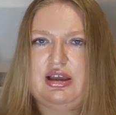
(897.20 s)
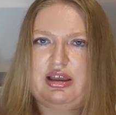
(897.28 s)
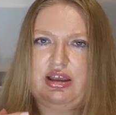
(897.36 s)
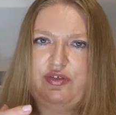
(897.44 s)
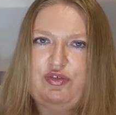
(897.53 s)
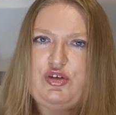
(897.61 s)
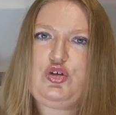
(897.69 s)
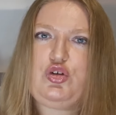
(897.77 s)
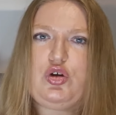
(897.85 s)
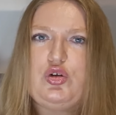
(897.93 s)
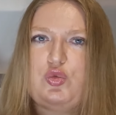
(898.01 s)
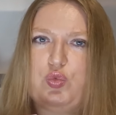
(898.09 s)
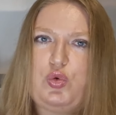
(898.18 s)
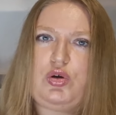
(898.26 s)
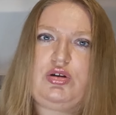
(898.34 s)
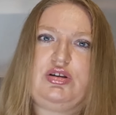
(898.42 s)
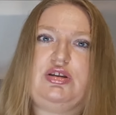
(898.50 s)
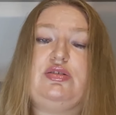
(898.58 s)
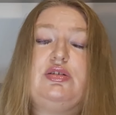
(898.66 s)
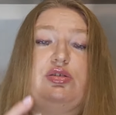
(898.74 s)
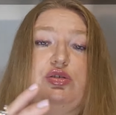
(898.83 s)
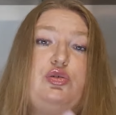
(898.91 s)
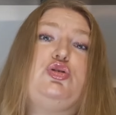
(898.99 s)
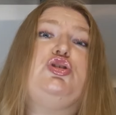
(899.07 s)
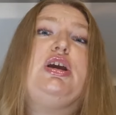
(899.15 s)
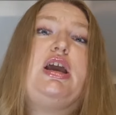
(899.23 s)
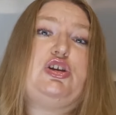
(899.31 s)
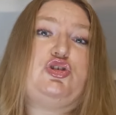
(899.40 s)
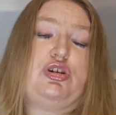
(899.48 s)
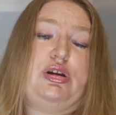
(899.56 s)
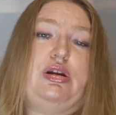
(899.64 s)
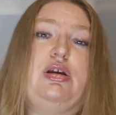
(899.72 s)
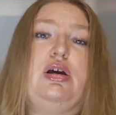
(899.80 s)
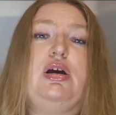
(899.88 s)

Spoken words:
if you don't want this association,